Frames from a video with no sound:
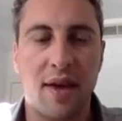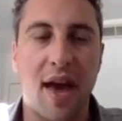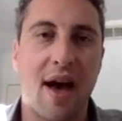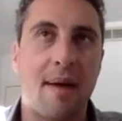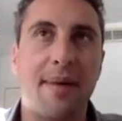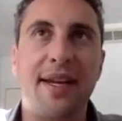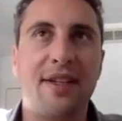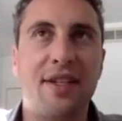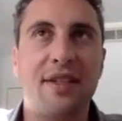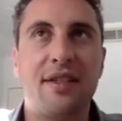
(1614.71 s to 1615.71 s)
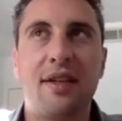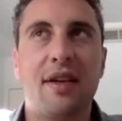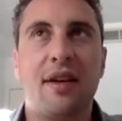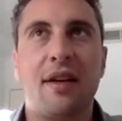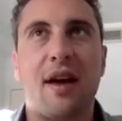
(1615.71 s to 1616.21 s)
yeah i mean it just
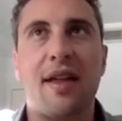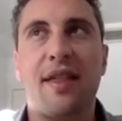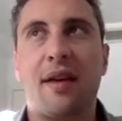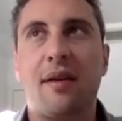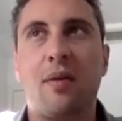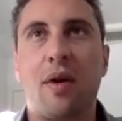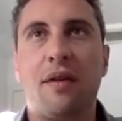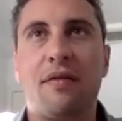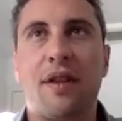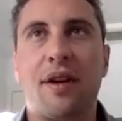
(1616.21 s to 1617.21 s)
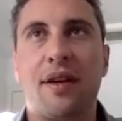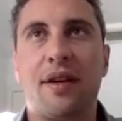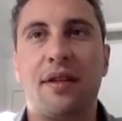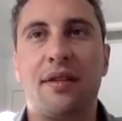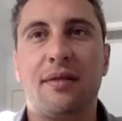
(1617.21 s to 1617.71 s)
i think one of
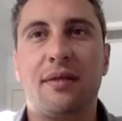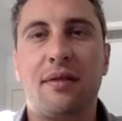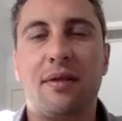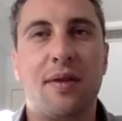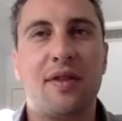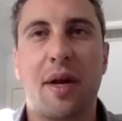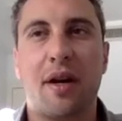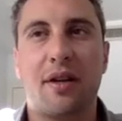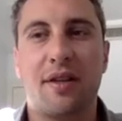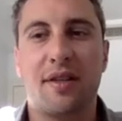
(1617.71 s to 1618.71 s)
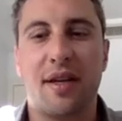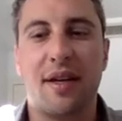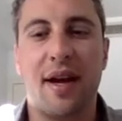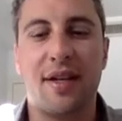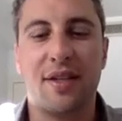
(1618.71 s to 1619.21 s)
the quotes in my article is I,
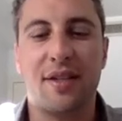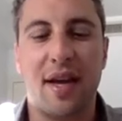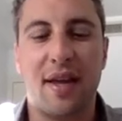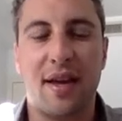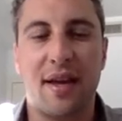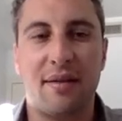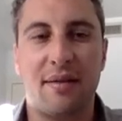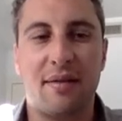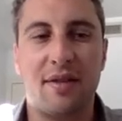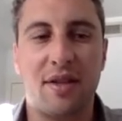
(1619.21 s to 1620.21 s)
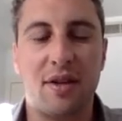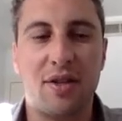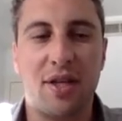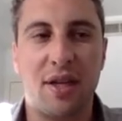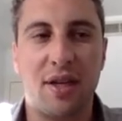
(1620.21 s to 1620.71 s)
I just say that
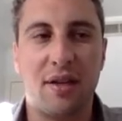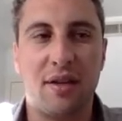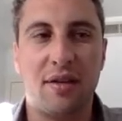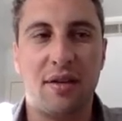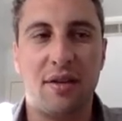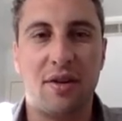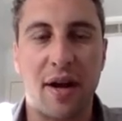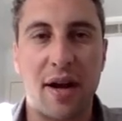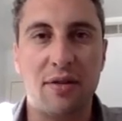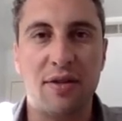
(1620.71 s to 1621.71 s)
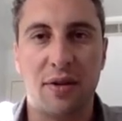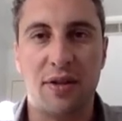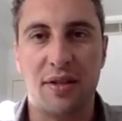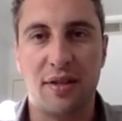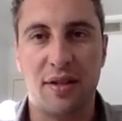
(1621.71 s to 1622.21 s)
satoshi
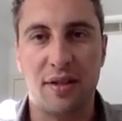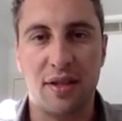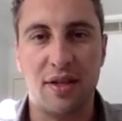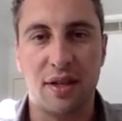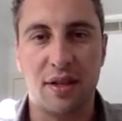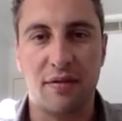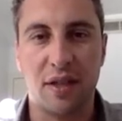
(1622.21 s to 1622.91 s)
crowdsources the decision of a